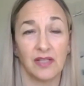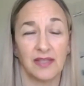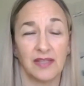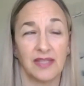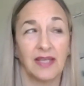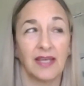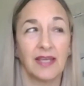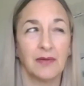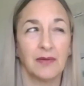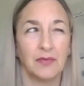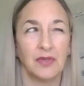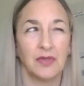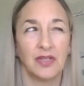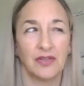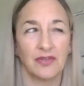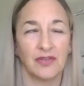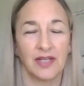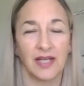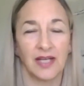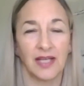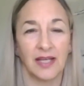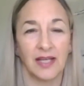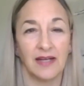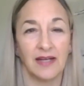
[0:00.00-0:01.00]
I think he would
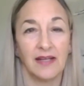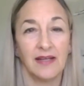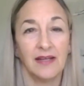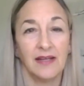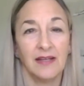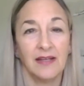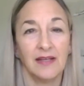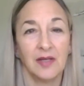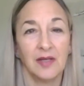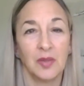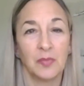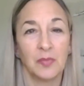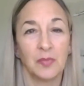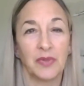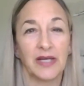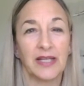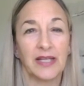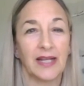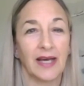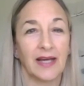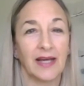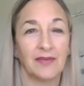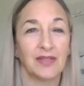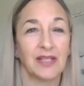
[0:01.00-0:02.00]
urinate,
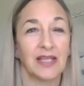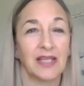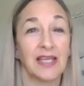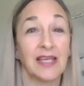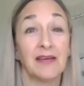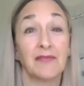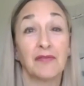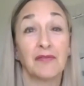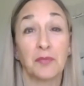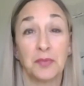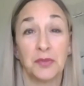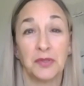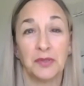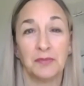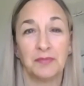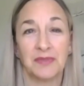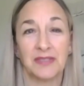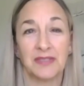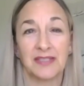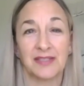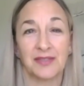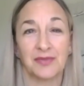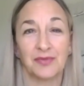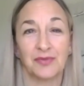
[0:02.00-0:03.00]
but I don't think he ever pooped
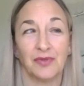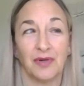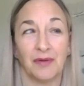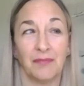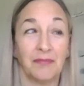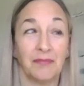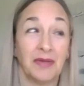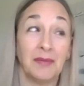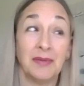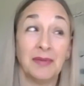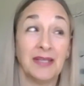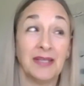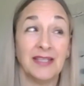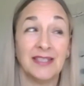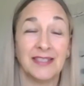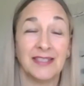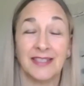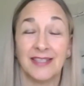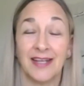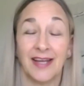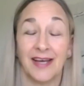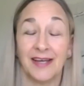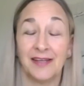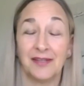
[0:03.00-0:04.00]
at school. Maybe he
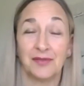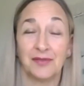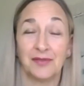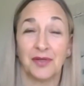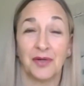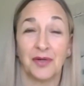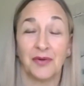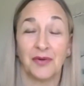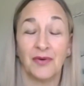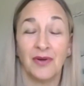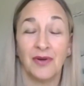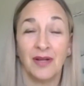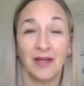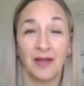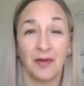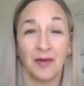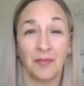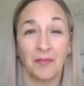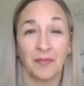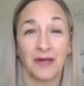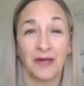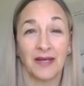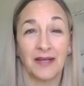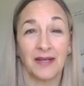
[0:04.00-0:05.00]
did, I don't know.
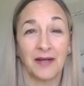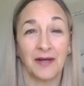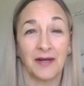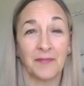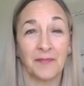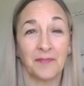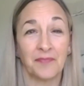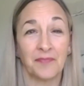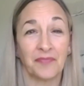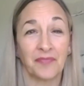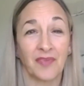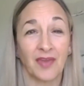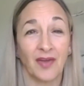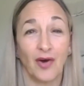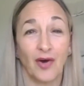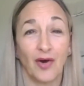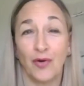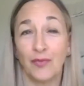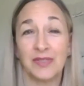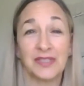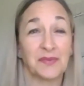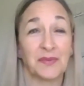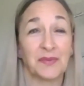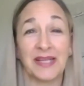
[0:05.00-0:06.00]
But
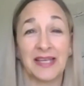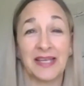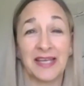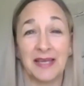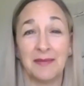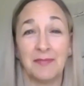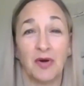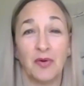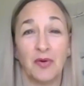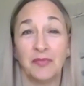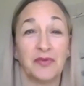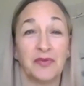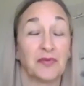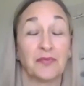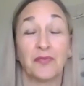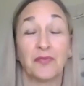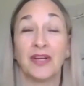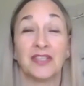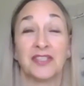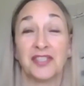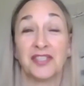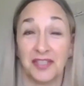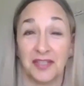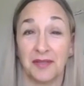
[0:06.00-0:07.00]
always when he came home, he would
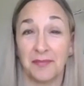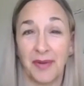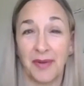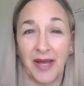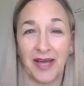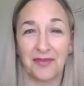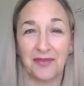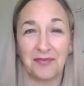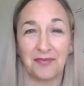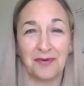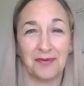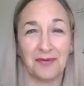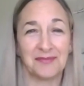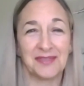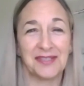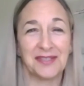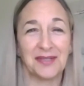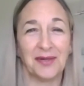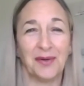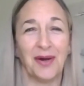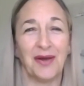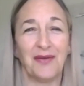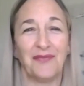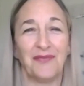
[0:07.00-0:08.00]
rush to the bathroom.
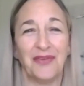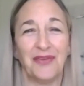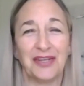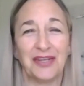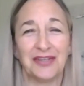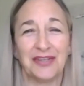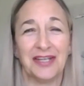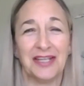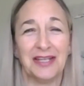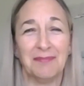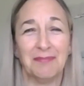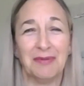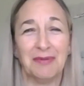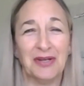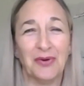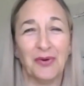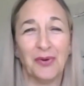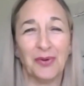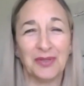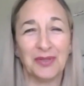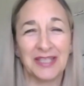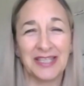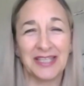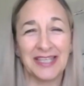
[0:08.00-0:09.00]
So I figured he'd been
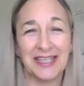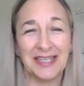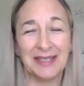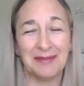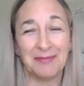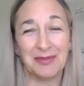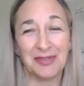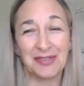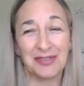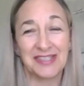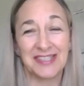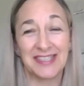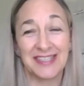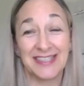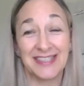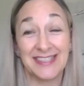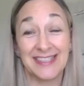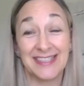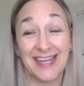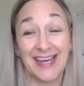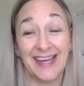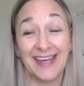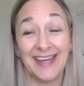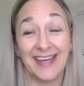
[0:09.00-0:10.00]
holding it in most of the
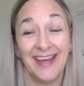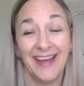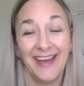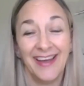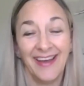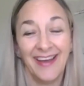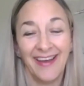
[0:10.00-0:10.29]
day.